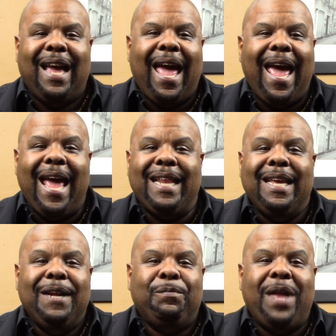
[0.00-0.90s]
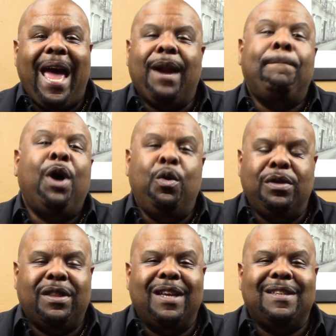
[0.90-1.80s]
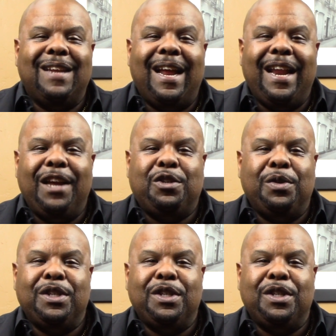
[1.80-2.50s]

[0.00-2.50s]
And they had a boat and things of that nature,